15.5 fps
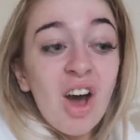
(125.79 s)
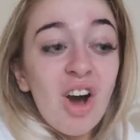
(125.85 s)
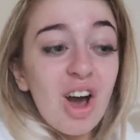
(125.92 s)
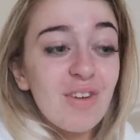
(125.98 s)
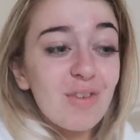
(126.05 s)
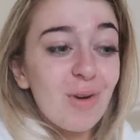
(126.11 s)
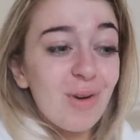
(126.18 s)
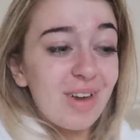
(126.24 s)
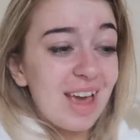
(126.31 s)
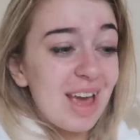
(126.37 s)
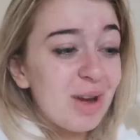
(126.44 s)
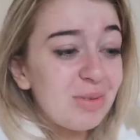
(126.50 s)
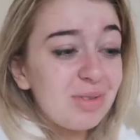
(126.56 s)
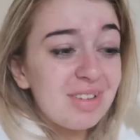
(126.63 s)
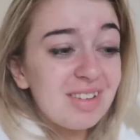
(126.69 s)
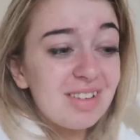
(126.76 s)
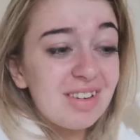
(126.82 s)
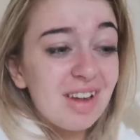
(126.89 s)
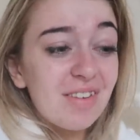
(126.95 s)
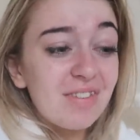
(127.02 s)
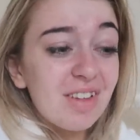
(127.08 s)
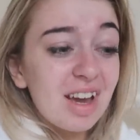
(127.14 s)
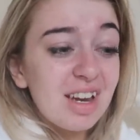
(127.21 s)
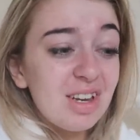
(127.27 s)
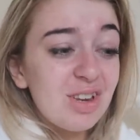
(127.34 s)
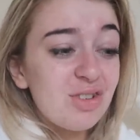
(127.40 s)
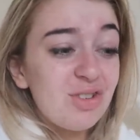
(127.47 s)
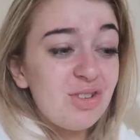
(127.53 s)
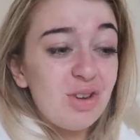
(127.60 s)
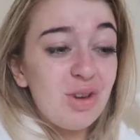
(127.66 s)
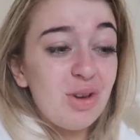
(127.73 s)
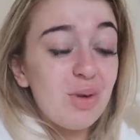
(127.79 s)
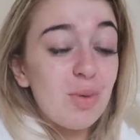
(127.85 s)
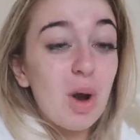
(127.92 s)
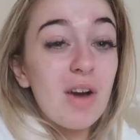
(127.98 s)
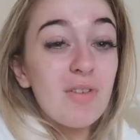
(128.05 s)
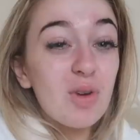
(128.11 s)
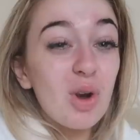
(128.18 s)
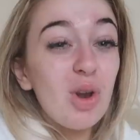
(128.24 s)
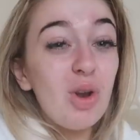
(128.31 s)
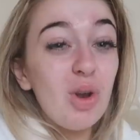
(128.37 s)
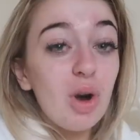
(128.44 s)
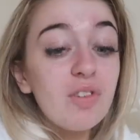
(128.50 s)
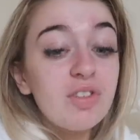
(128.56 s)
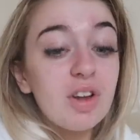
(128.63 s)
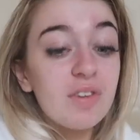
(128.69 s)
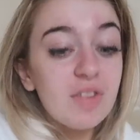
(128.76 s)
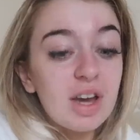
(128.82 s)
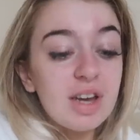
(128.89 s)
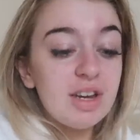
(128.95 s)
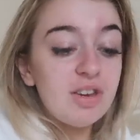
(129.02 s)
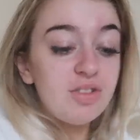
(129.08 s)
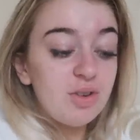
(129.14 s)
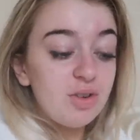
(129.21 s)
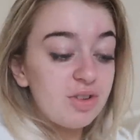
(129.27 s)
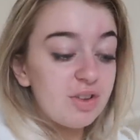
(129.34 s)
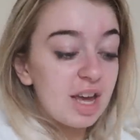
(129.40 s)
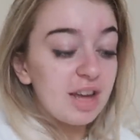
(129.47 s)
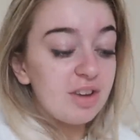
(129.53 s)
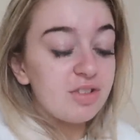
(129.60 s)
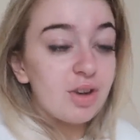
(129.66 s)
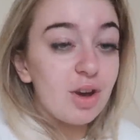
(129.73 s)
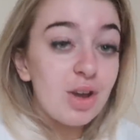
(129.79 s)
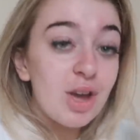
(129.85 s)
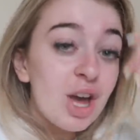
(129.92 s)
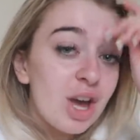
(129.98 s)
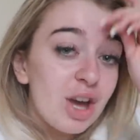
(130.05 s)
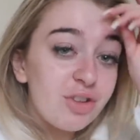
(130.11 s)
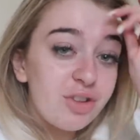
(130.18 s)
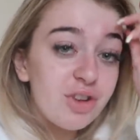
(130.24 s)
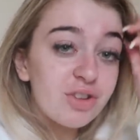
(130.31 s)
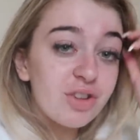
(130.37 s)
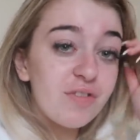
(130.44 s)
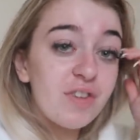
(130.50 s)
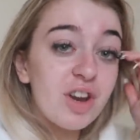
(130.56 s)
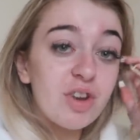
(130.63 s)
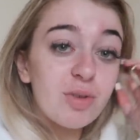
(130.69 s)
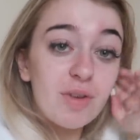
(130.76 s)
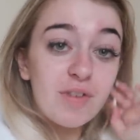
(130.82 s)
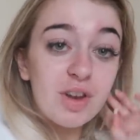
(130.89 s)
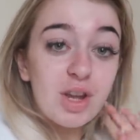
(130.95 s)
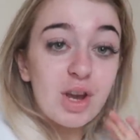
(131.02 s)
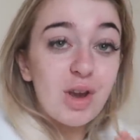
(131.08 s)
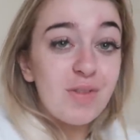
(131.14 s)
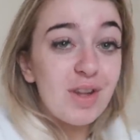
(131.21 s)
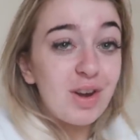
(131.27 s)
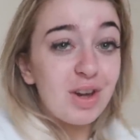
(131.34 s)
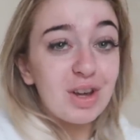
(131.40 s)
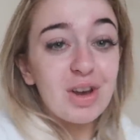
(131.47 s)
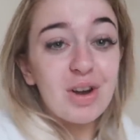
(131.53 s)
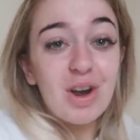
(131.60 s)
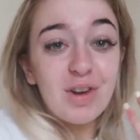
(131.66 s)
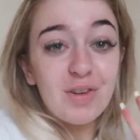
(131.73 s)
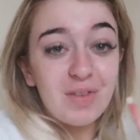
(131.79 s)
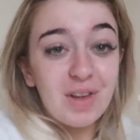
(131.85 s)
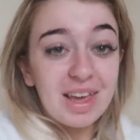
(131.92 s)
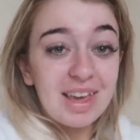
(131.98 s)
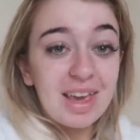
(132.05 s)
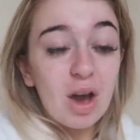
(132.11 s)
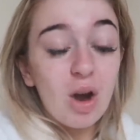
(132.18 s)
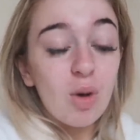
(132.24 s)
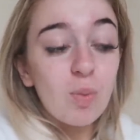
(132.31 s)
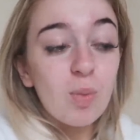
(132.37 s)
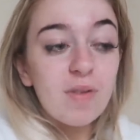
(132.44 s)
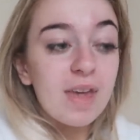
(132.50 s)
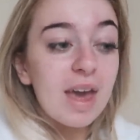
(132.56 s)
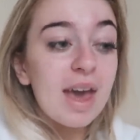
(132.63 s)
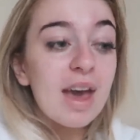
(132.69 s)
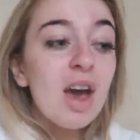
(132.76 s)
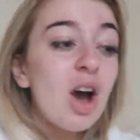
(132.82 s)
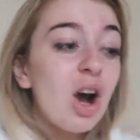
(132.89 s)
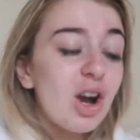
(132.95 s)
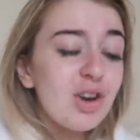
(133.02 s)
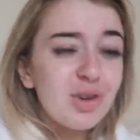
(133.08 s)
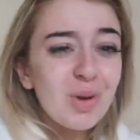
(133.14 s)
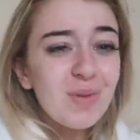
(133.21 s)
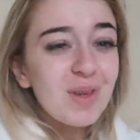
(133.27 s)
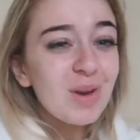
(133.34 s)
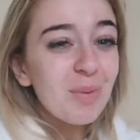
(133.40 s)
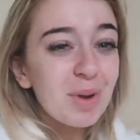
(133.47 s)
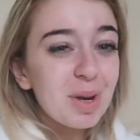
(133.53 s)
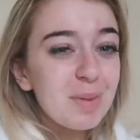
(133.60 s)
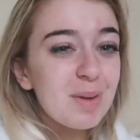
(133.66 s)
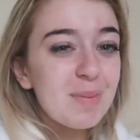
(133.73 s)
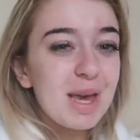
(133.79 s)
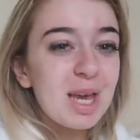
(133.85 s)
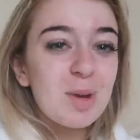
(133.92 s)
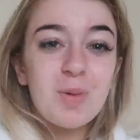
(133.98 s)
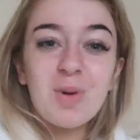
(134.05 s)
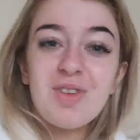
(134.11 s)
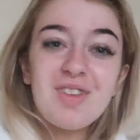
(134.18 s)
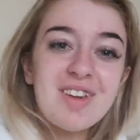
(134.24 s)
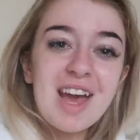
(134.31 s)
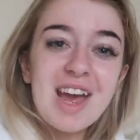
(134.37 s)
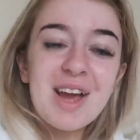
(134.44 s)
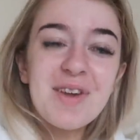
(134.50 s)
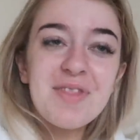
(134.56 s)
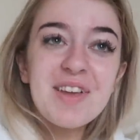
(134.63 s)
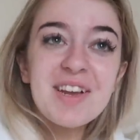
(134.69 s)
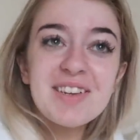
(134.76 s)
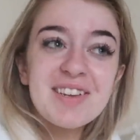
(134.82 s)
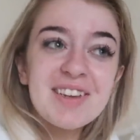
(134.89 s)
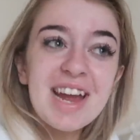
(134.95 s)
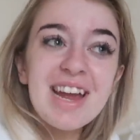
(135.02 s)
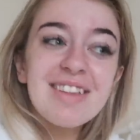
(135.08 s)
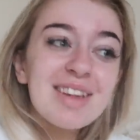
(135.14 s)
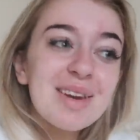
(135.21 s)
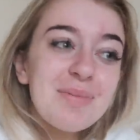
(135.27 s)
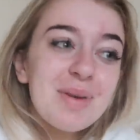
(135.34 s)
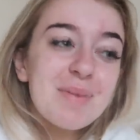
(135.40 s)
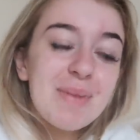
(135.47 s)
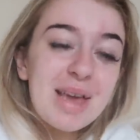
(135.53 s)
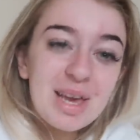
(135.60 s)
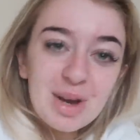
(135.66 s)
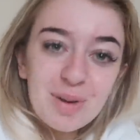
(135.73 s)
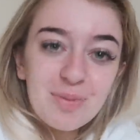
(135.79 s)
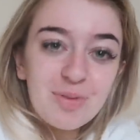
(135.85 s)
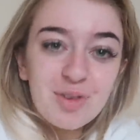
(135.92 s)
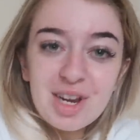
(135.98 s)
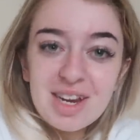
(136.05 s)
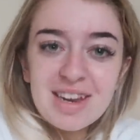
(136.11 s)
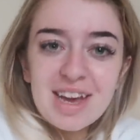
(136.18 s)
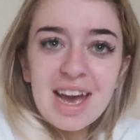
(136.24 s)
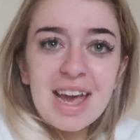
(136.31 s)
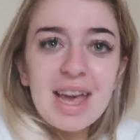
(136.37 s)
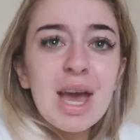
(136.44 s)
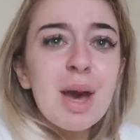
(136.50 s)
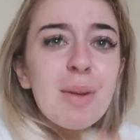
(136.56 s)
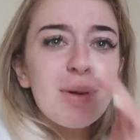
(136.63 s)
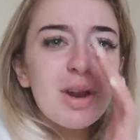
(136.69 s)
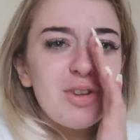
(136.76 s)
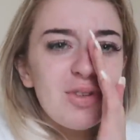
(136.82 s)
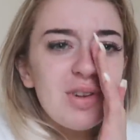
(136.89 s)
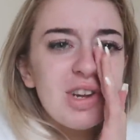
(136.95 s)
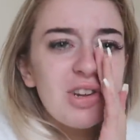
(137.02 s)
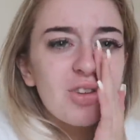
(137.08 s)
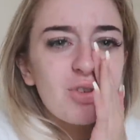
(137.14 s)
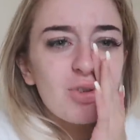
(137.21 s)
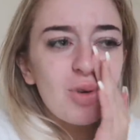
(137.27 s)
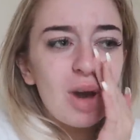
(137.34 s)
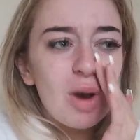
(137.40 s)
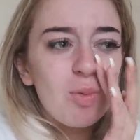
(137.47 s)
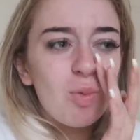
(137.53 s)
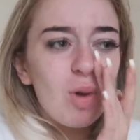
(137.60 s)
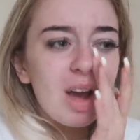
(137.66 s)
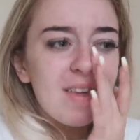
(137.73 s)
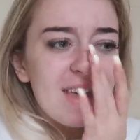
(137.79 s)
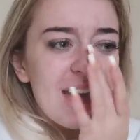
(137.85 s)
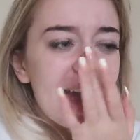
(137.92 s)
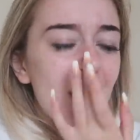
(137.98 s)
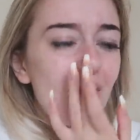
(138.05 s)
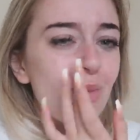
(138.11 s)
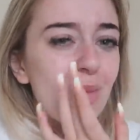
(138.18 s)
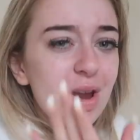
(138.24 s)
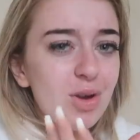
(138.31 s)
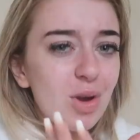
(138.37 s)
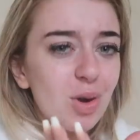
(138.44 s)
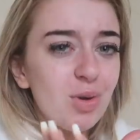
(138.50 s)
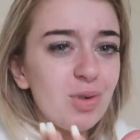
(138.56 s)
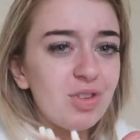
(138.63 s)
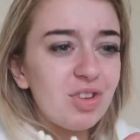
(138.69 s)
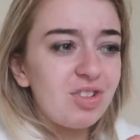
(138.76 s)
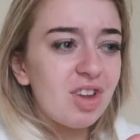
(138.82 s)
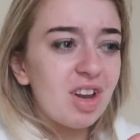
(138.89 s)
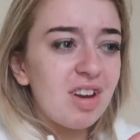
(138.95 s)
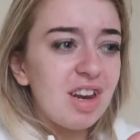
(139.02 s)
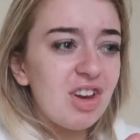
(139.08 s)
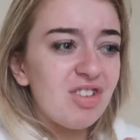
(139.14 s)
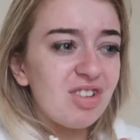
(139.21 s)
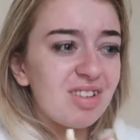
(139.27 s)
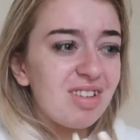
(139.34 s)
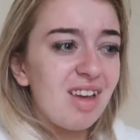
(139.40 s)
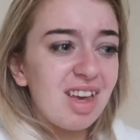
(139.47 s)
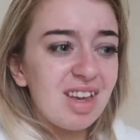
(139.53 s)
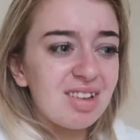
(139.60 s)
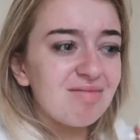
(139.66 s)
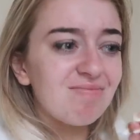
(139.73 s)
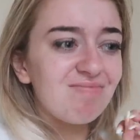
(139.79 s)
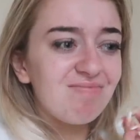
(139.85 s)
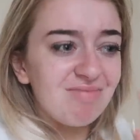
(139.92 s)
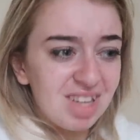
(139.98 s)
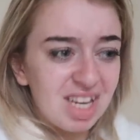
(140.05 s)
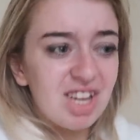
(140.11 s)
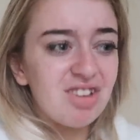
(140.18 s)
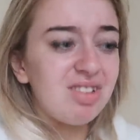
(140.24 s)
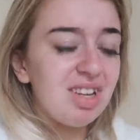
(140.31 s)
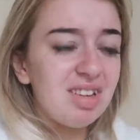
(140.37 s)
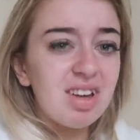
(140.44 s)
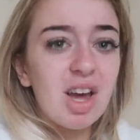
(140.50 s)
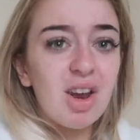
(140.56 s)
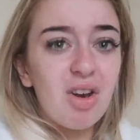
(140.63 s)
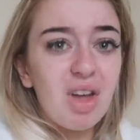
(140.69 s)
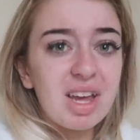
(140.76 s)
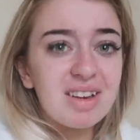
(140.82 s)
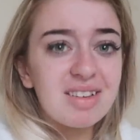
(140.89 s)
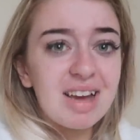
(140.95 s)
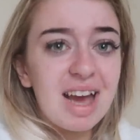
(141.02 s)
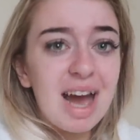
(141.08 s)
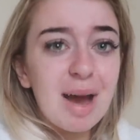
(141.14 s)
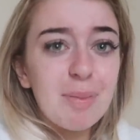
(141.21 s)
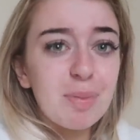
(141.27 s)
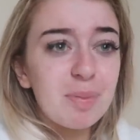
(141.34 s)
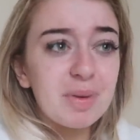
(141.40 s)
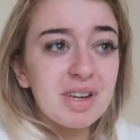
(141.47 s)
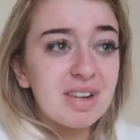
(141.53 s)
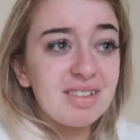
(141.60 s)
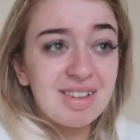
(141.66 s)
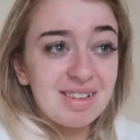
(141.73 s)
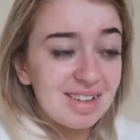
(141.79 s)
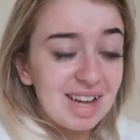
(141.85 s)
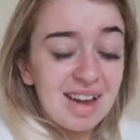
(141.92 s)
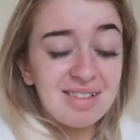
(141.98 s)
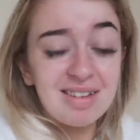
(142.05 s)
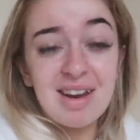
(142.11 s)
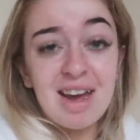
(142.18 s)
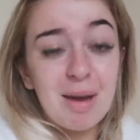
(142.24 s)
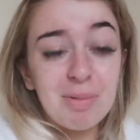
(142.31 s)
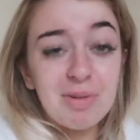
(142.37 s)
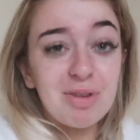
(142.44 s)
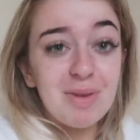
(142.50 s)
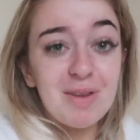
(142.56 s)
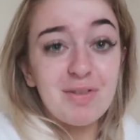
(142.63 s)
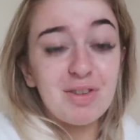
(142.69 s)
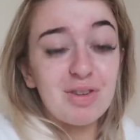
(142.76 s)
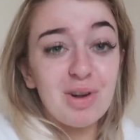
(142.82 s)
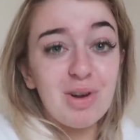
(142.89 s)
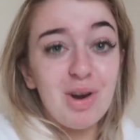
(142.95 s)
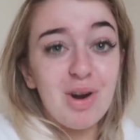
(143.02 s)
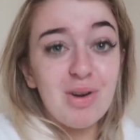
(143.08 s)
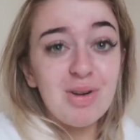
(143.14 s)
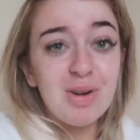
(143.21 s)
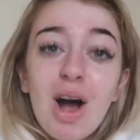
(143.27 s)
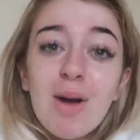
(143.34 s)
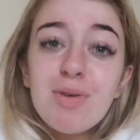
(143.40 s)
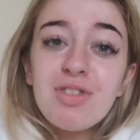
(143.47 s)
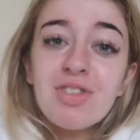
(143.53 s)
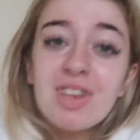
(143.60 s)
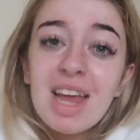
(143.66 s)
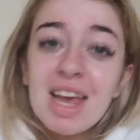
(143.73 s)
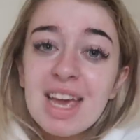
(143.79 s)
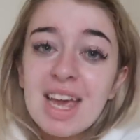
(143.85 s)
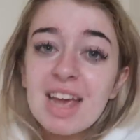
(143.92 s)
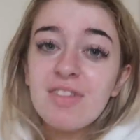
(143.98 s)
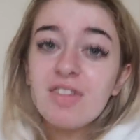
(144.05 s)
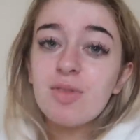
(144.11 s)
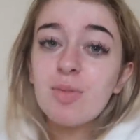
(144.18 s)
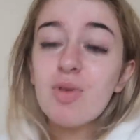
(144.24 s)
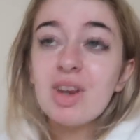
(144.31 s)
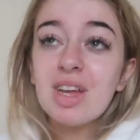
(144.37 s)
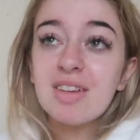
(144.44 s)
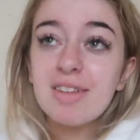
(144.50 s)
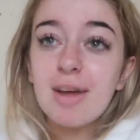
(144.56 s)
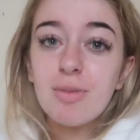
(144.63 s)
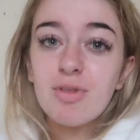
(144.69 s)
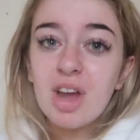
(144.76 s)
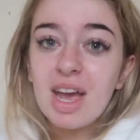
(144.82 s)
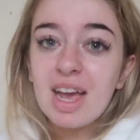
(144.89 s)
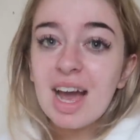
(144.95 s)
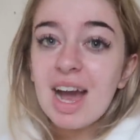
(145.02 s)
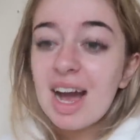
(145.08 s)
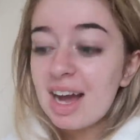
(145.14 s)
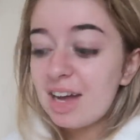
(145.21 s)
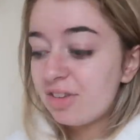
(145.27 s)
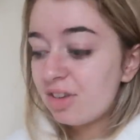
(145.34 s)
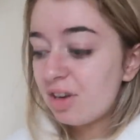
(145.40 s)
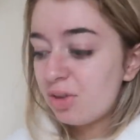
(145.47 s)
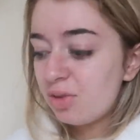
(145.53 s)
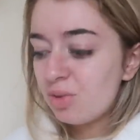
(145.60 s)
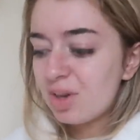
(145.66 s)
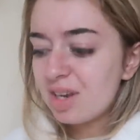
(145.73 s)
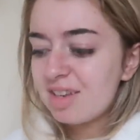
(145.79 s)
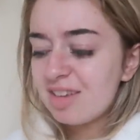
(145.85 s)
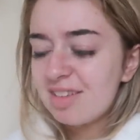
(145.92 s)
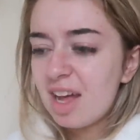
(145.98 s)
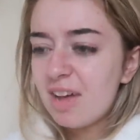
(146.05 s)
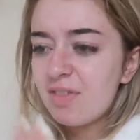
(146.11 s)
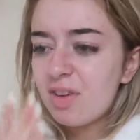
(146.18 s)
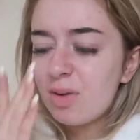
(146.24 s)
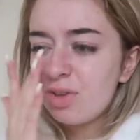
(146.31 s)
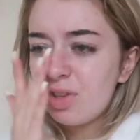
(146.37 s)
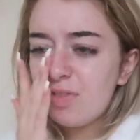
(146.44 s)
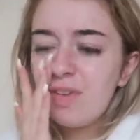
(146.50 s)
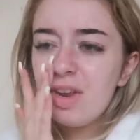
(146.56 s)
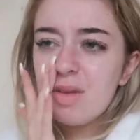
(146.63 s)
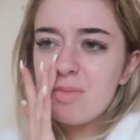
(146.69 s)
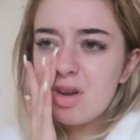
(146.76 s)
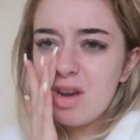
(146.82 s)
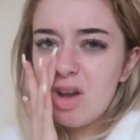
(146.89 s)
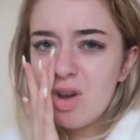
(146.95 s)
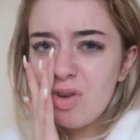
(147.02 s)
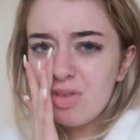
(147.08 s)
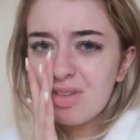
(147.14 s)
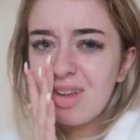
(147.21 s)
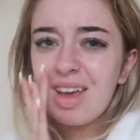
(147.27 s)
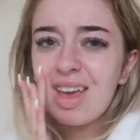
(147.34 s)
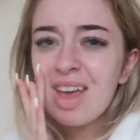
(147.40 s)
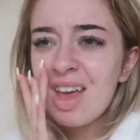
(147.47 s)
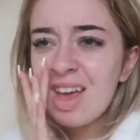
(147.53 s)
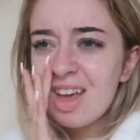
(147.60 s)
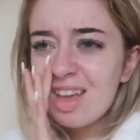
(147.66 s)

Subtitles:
I've got accountant stuff that I need to do. I've got a lot of stuff that I need to do today. So as soon as I finish my video, then I can kind of like get on with it. I don't think I'm going to put makeup on today. I think today is going to be a makeup free day, but I do need to sort out why the hell my nose is suddenly just like literally turn like a tap, because this hasn't happened to me for so long. I was just laying here this morning Snapchatting Haz and like talking to Saf, and I was just feeling my nose like,